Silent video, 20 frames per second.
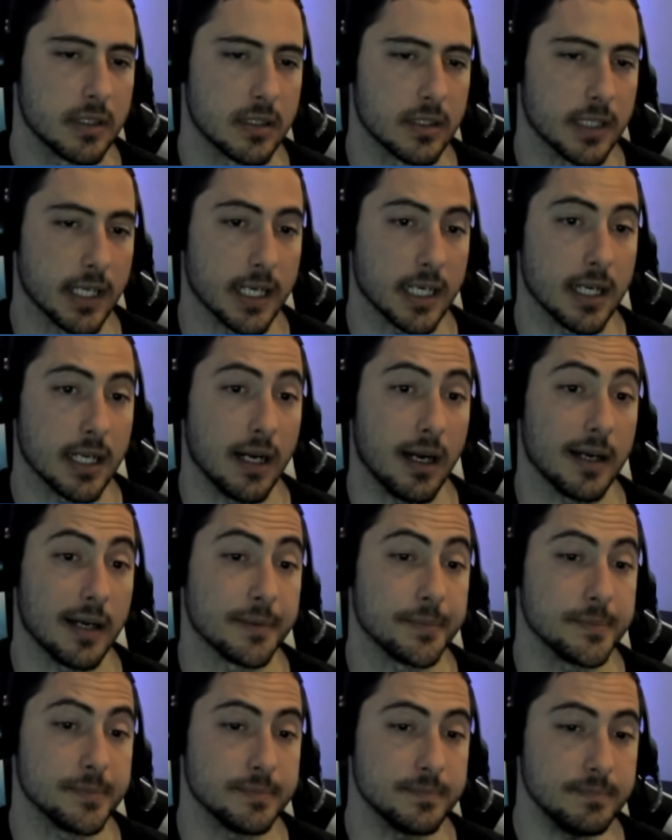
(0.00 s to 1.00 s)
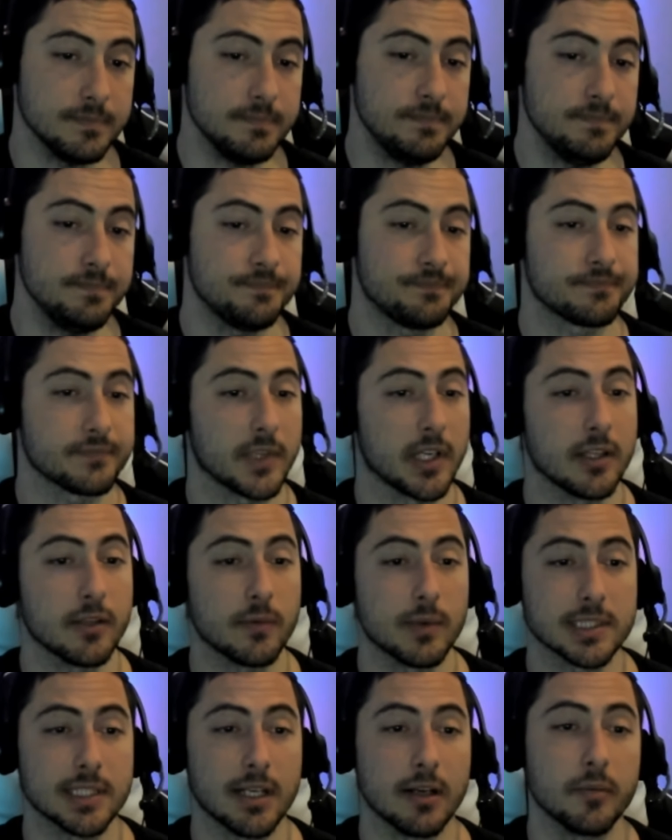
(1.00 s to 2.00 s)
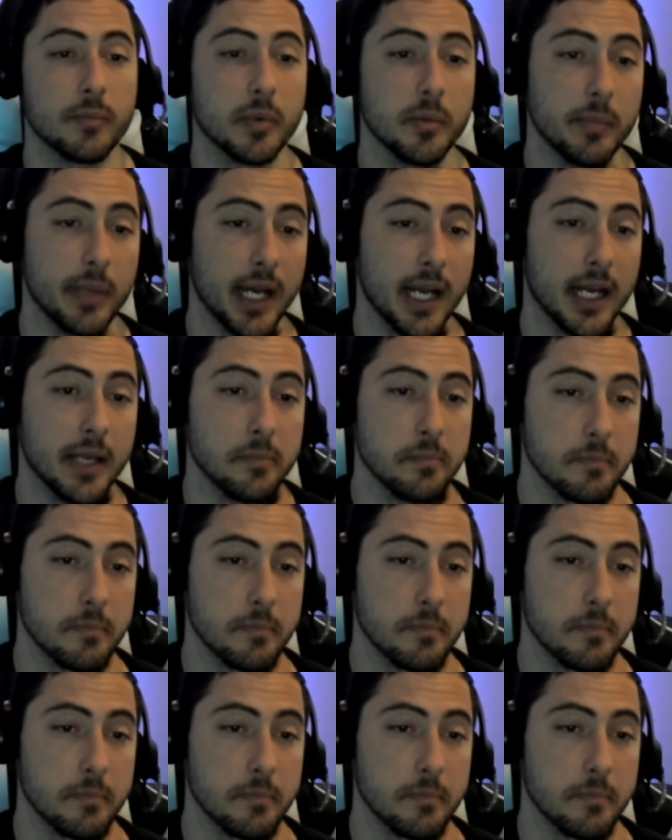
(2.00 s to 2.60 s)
Thank God. Otherwise, that would be bad.